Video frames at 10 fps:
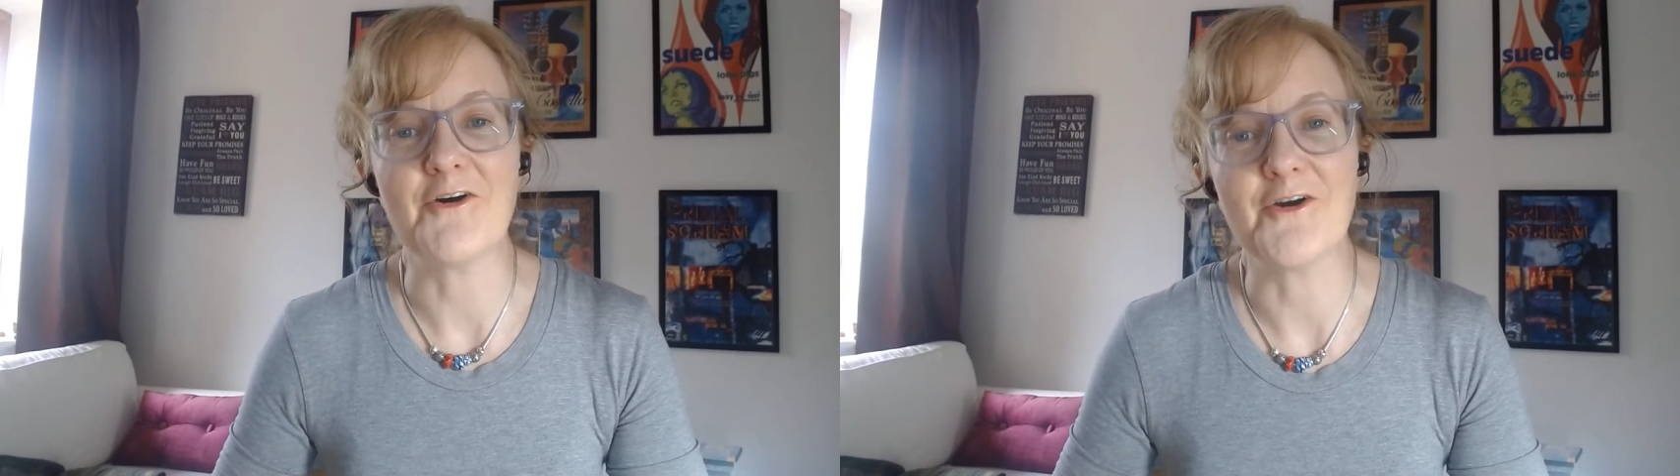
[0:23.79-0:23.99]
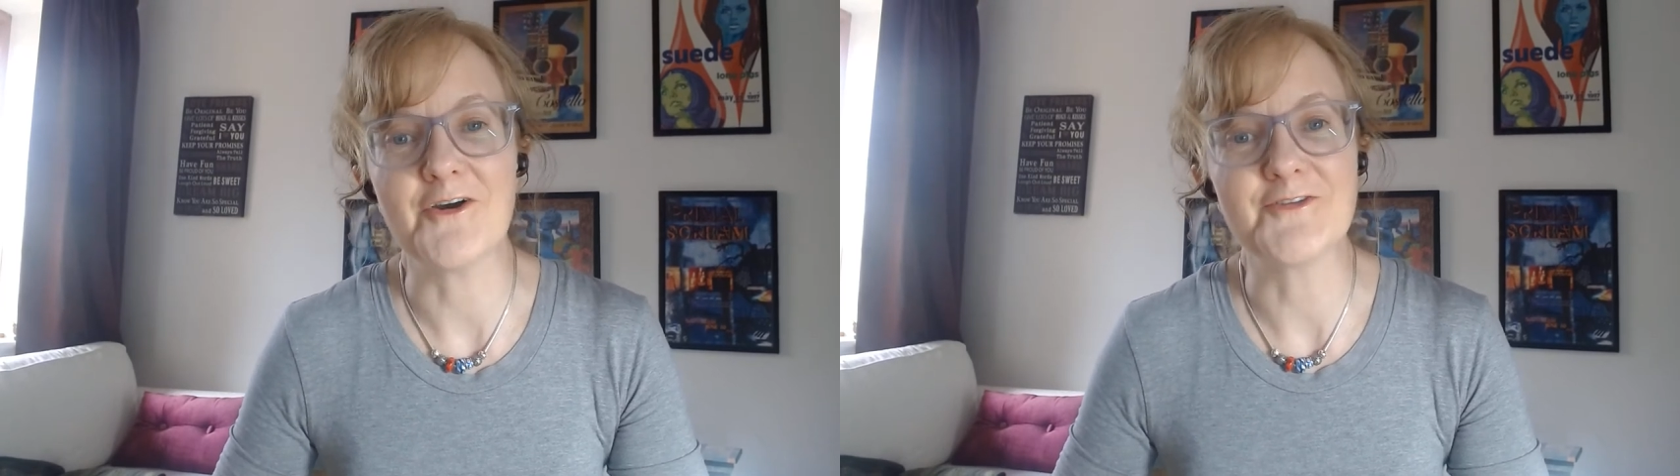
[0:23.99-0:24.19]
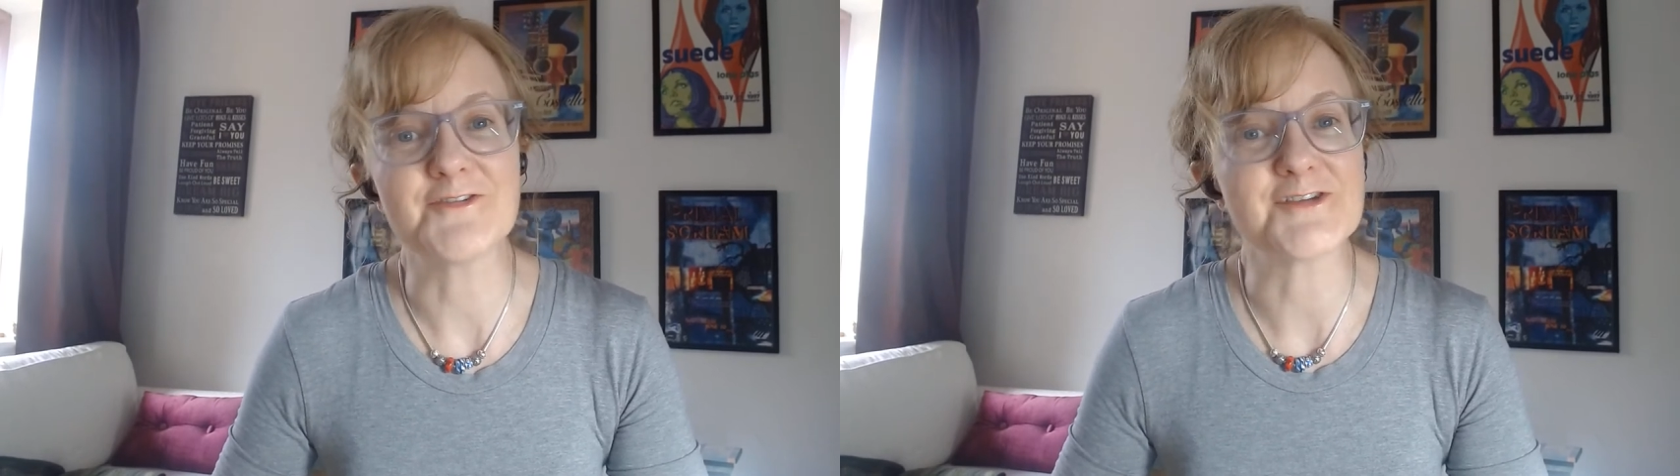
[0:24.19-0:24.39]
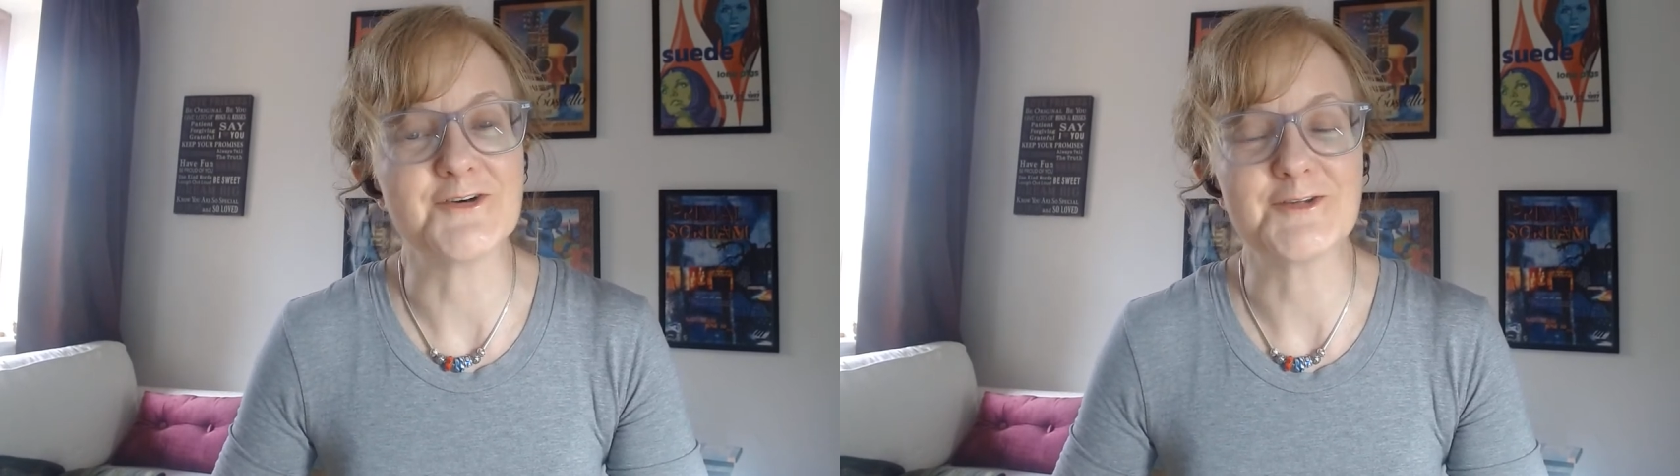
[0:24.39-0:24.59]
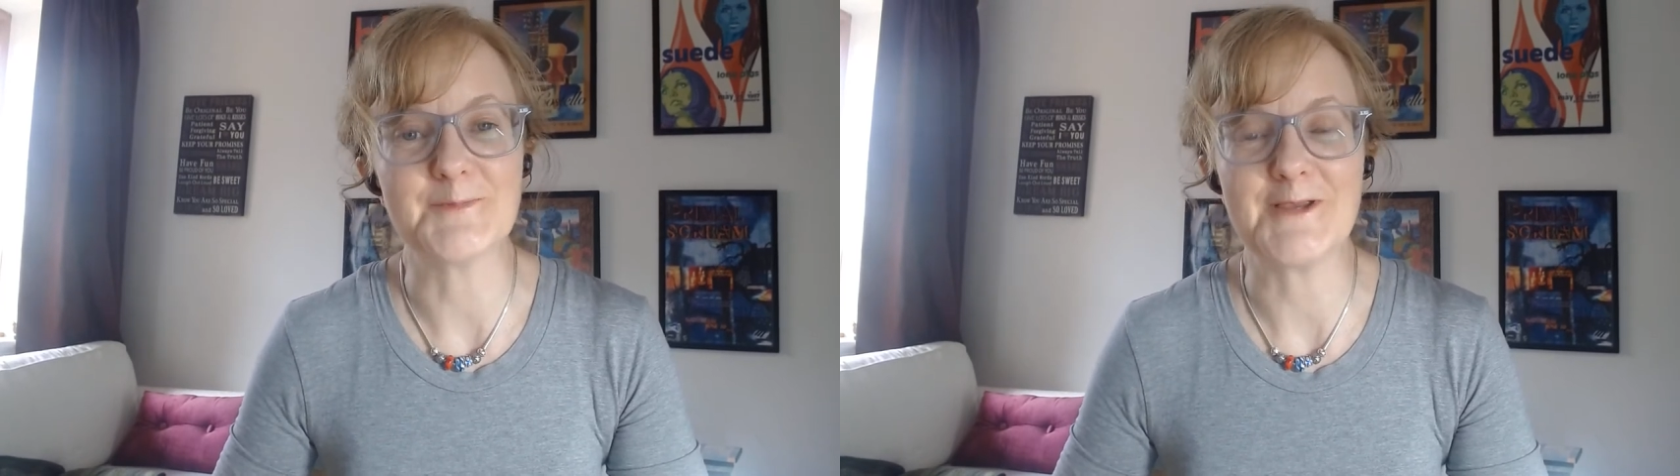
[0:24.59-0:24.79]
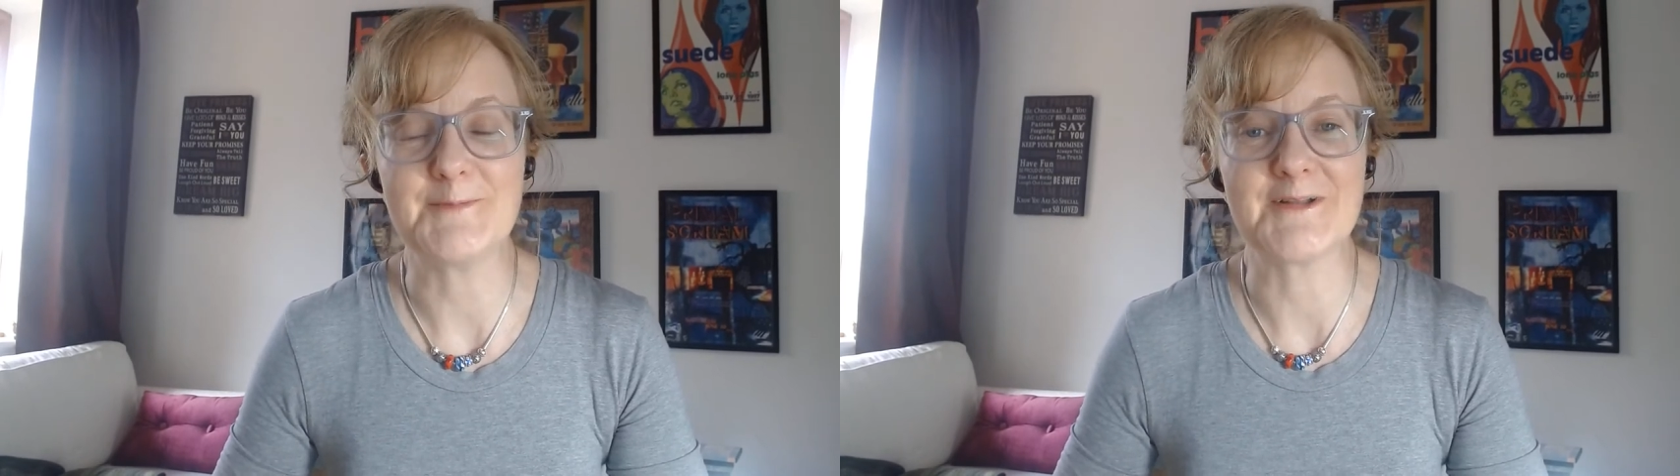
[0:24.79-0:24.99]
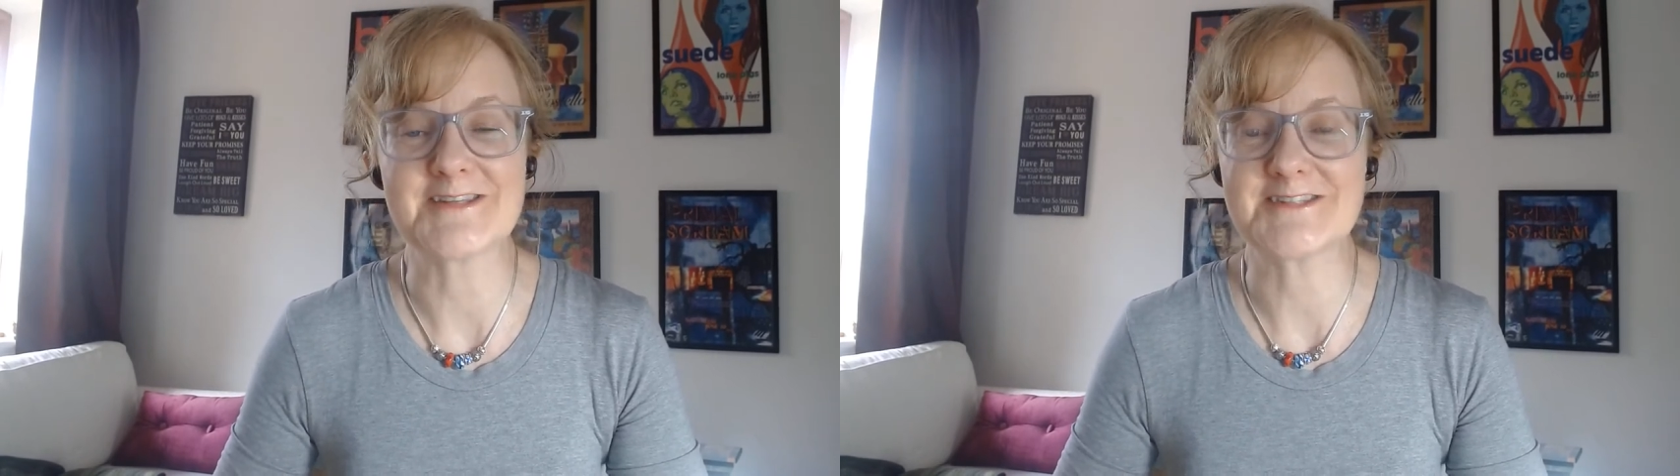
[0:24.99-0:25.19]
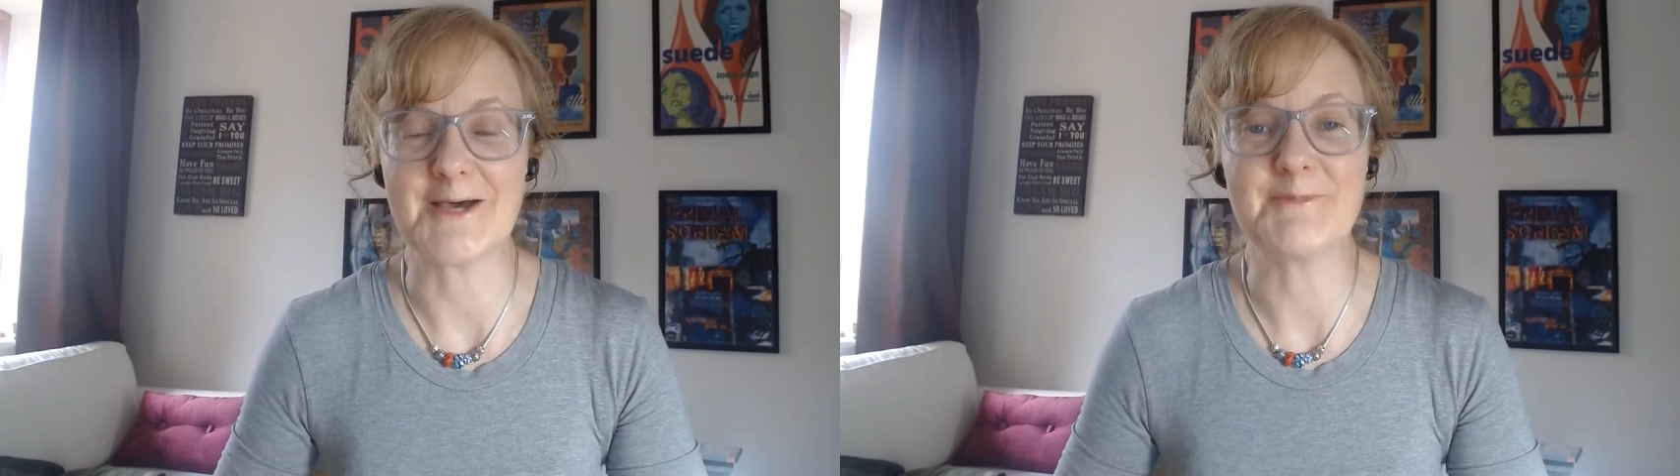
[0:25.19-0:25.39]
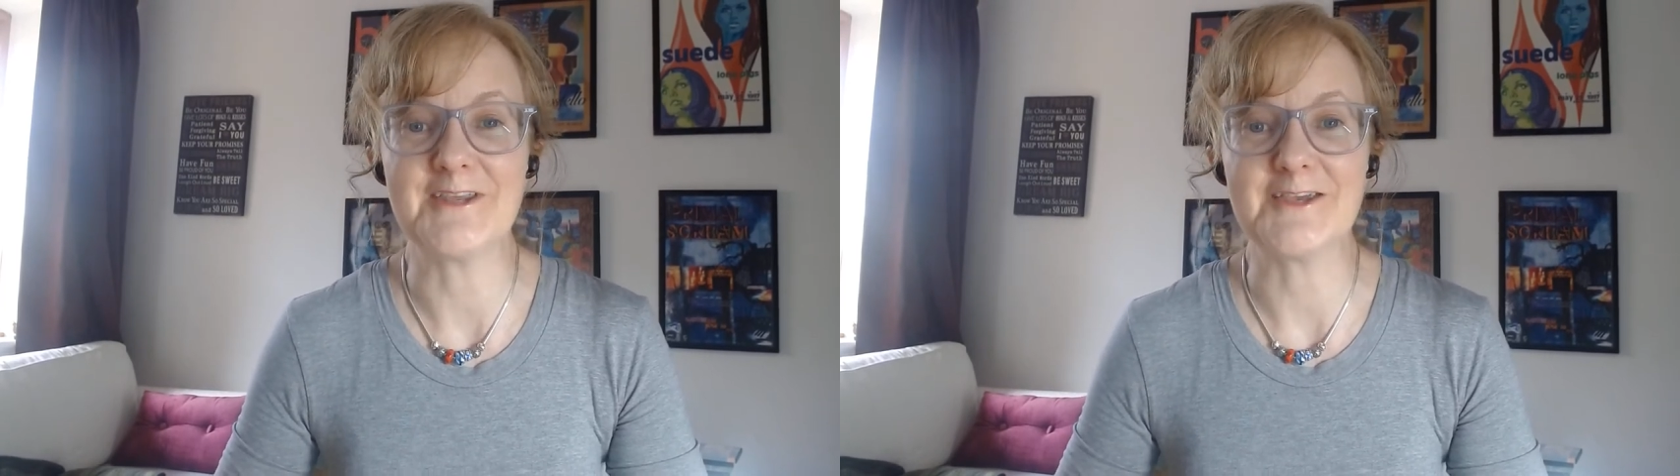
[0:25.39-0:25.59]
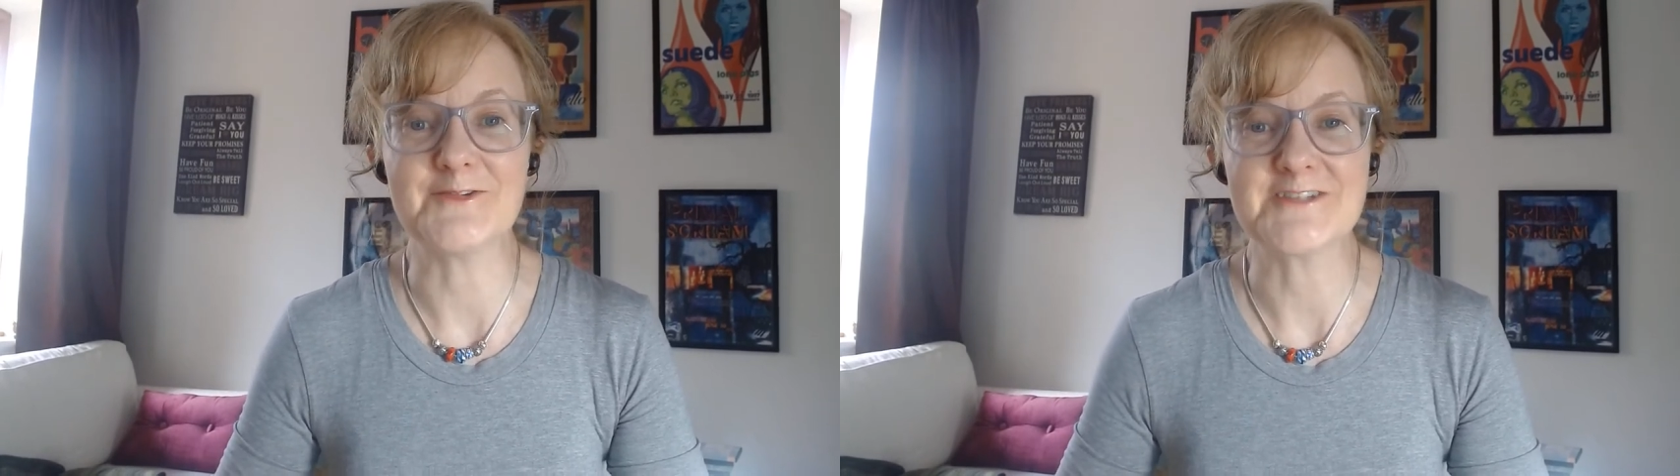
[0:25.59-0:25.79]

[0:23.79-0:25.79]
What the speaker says: or there's other people stopping you and